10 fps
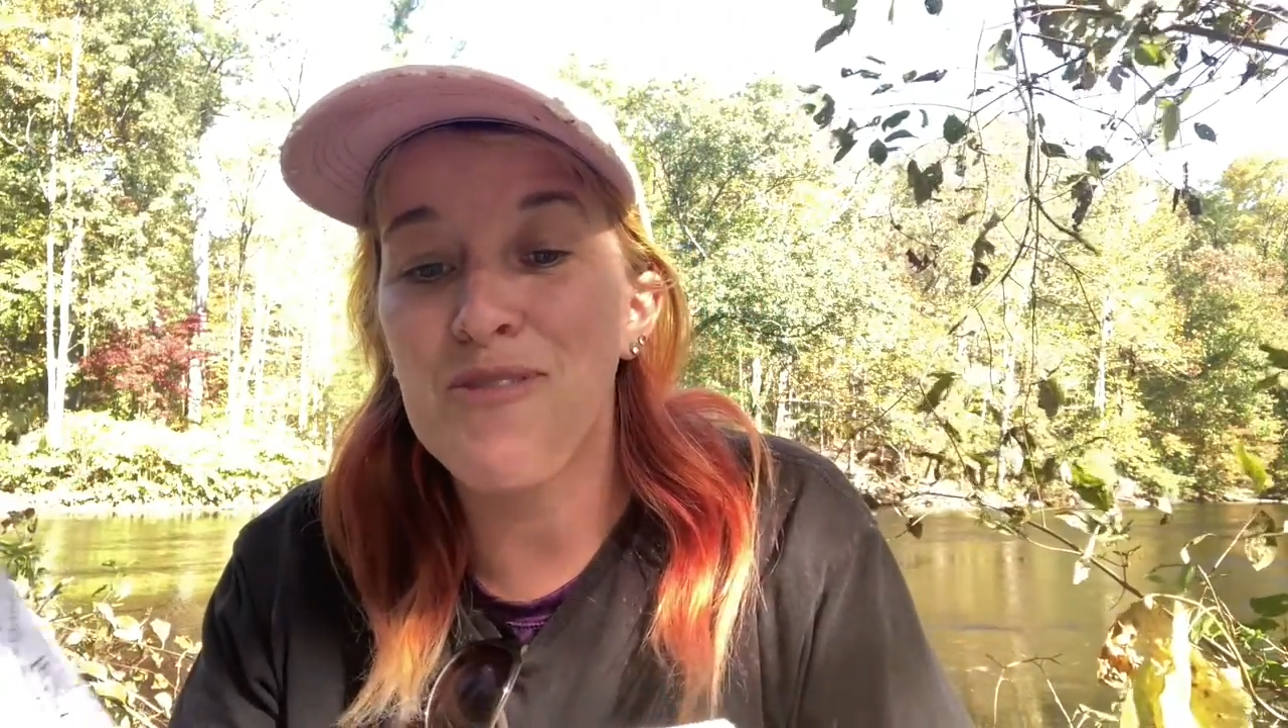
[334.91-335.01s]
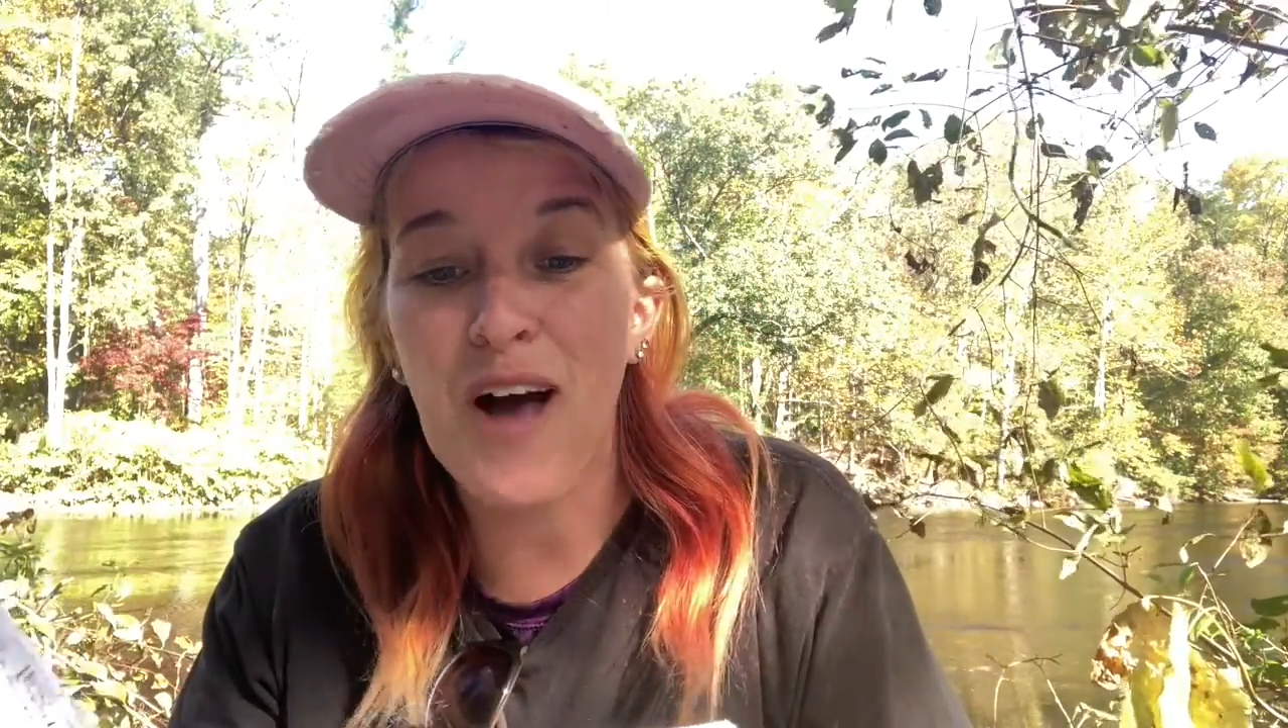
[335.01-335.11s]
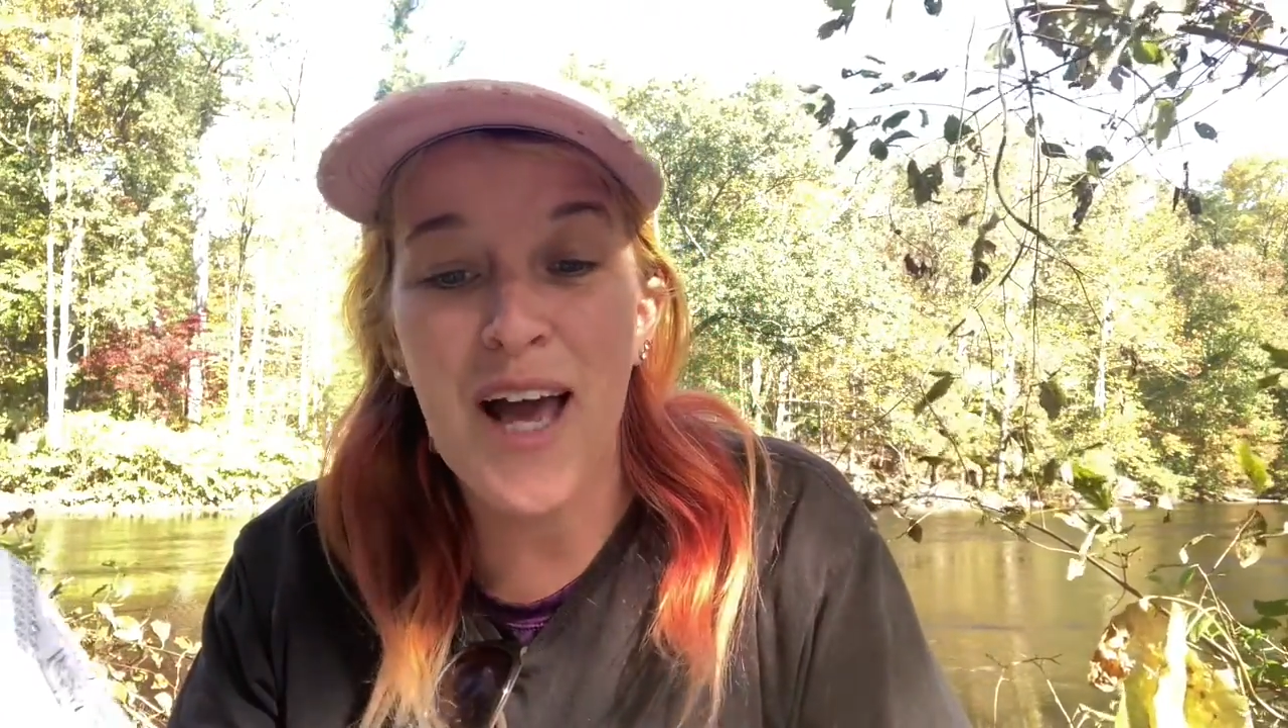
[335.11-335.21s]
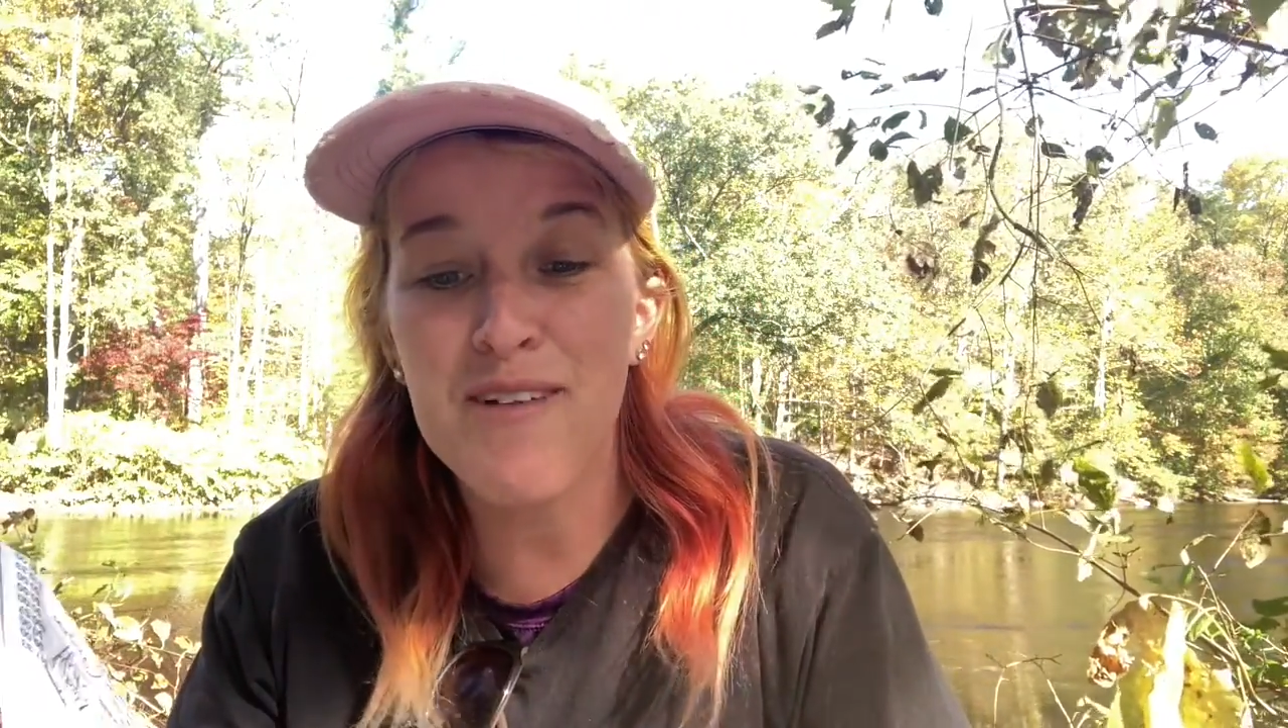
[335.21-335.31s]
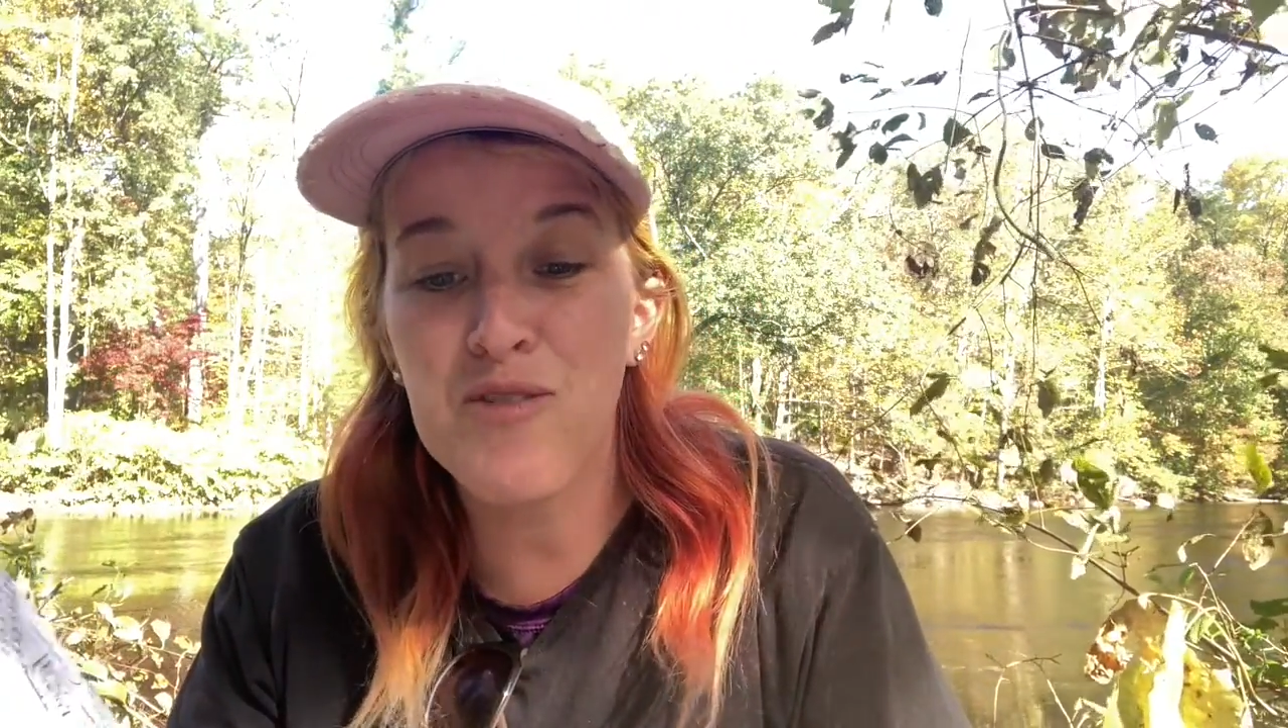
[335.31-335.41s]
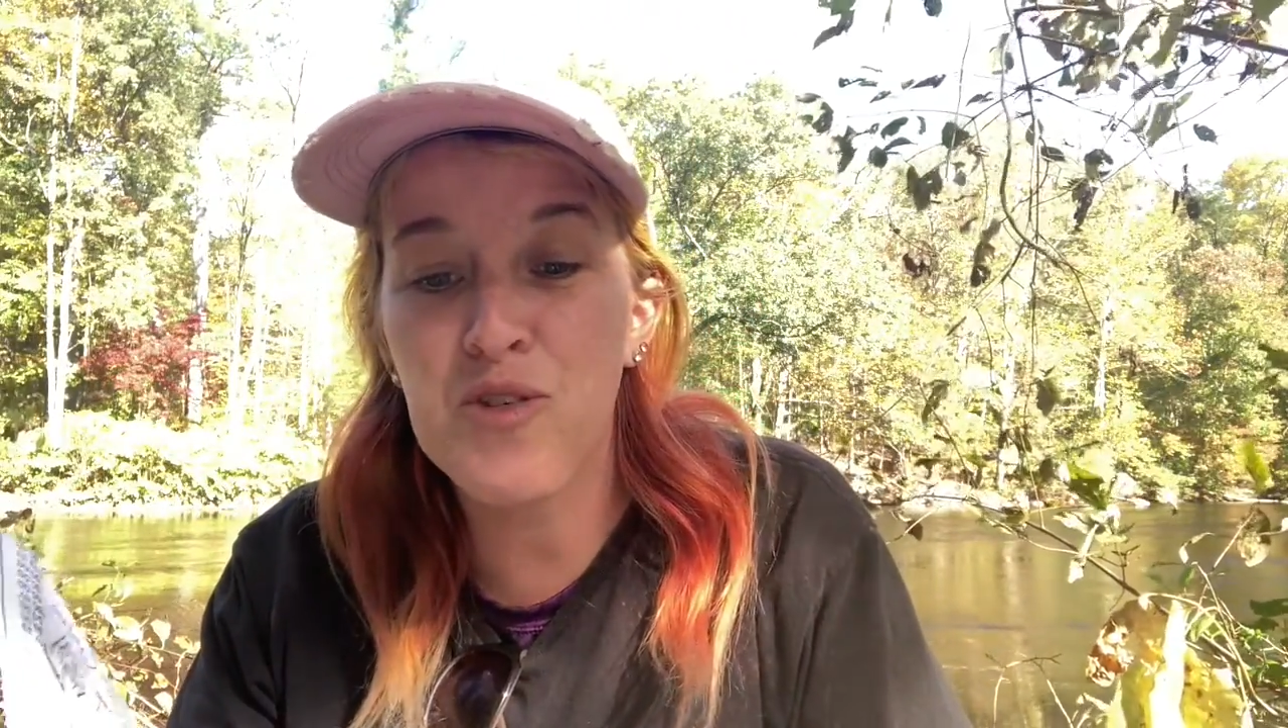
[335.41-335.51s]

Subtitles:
five